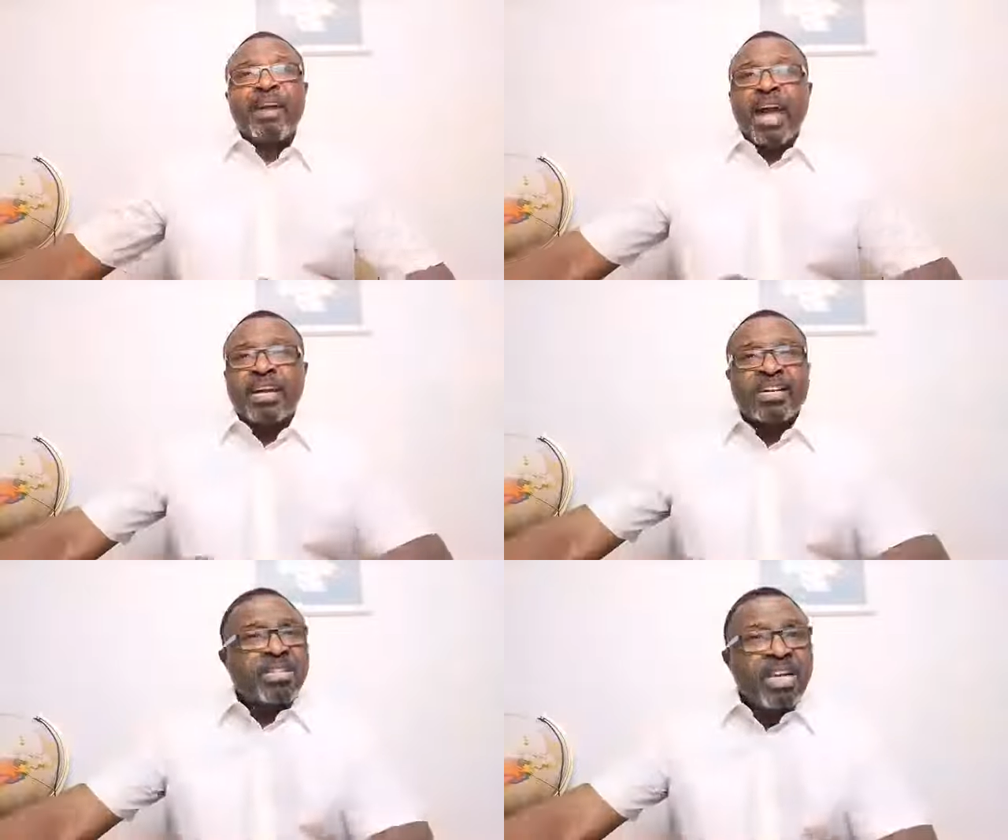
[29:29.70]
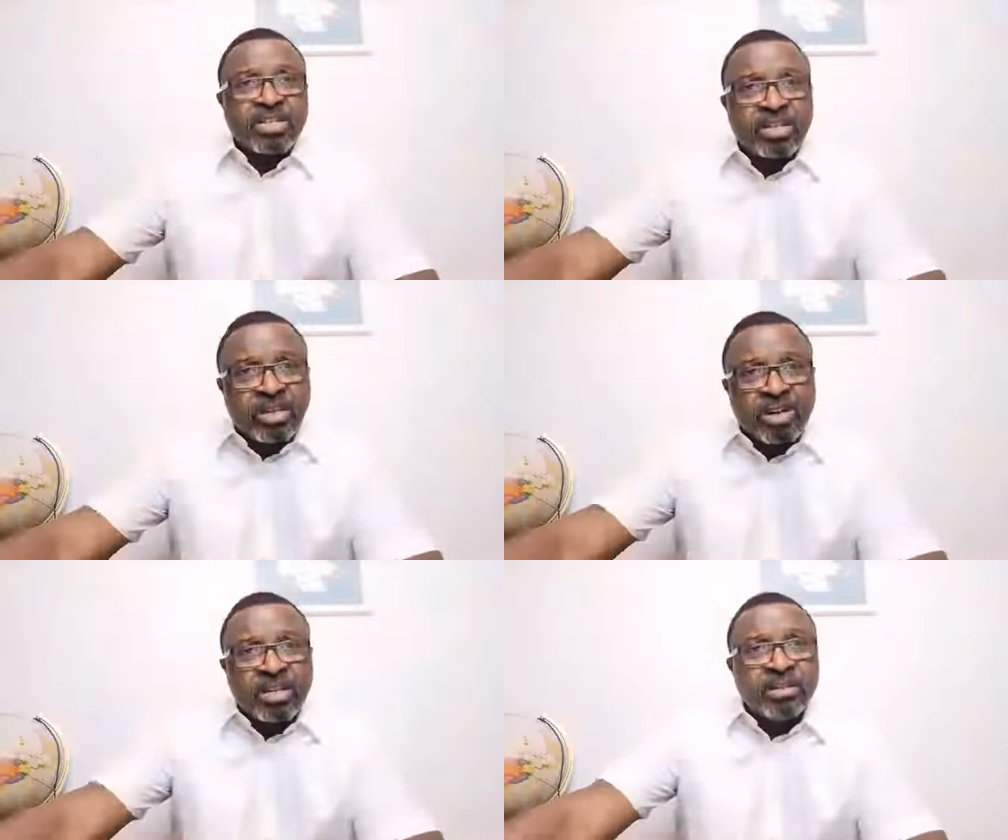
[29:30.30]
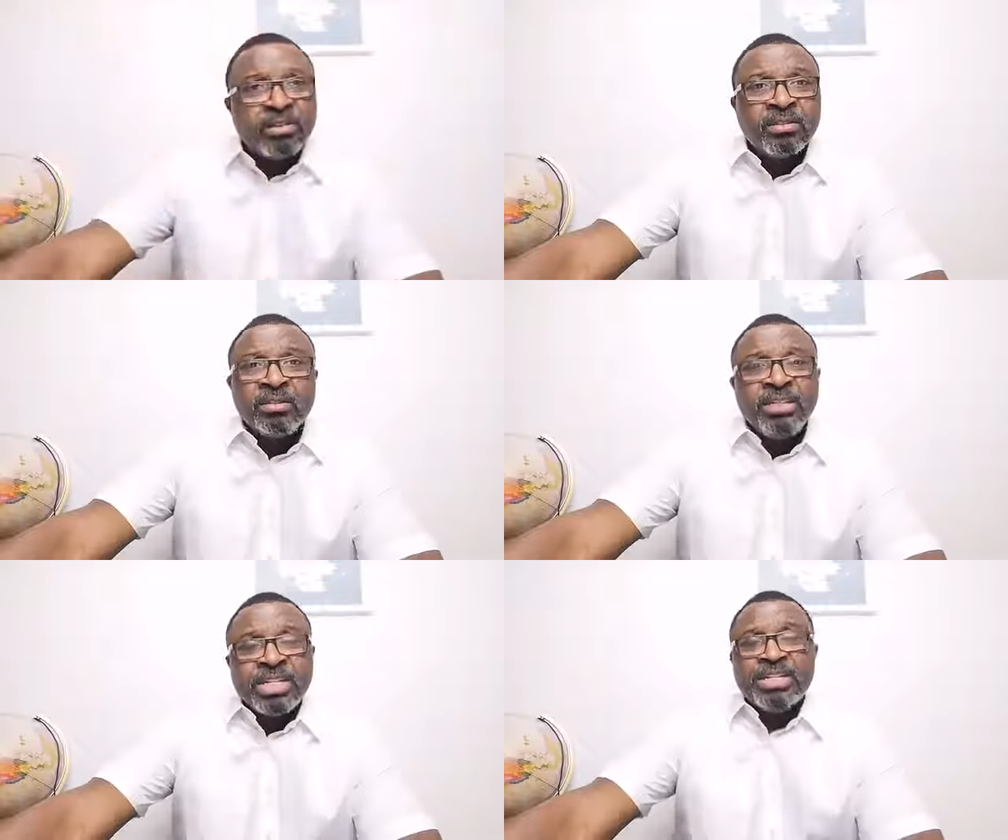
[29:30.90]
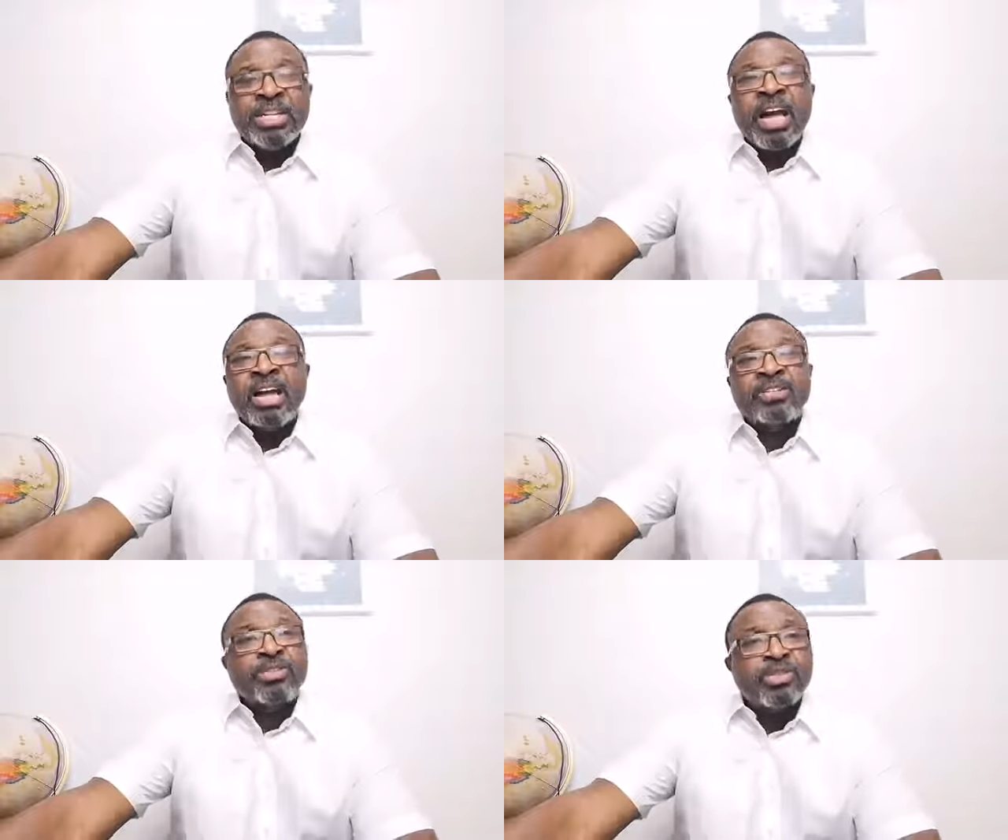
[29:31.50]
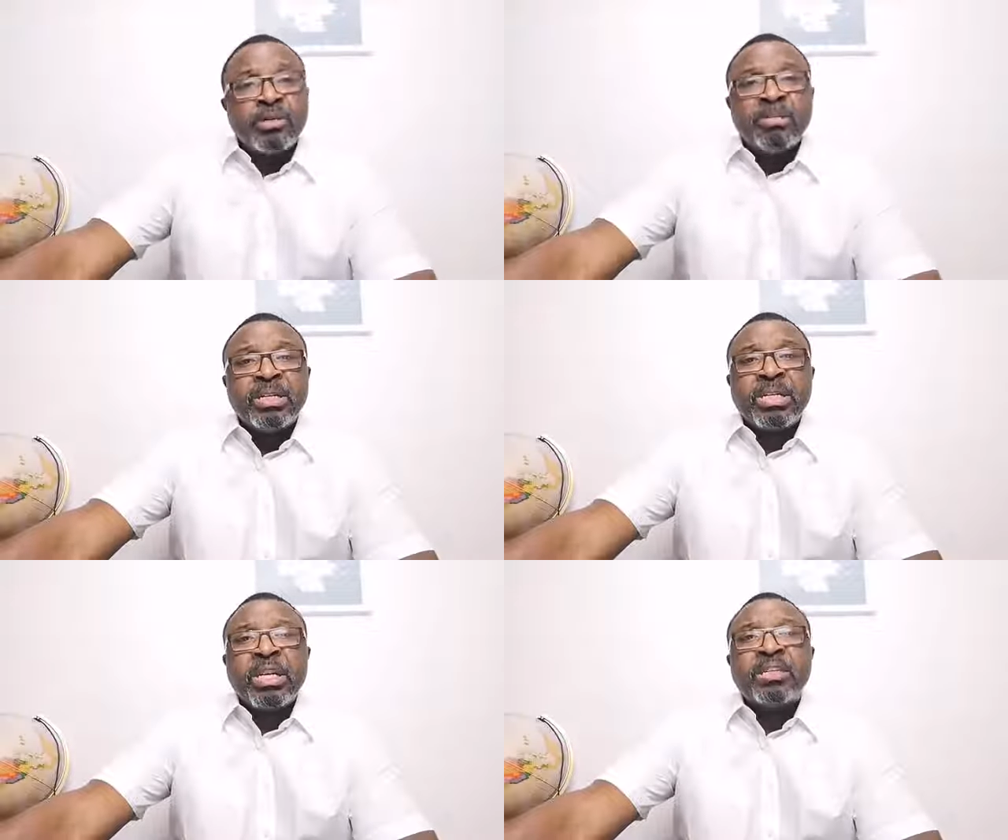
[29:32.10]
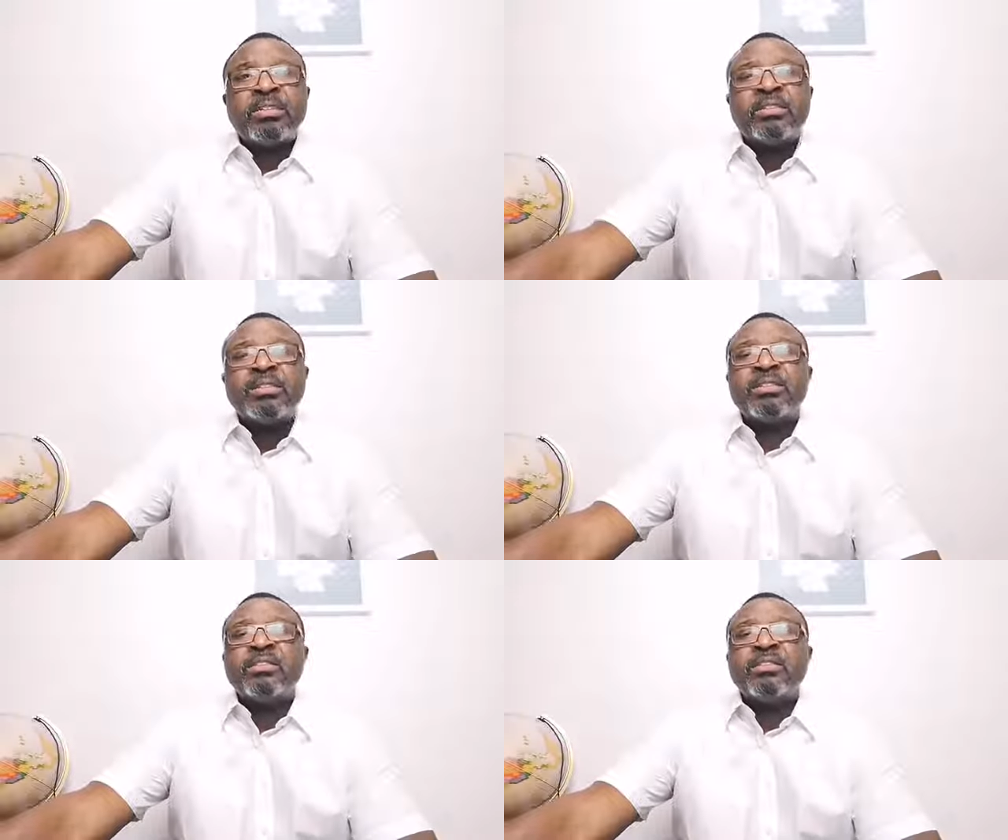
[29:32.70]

architectural design to somebody else.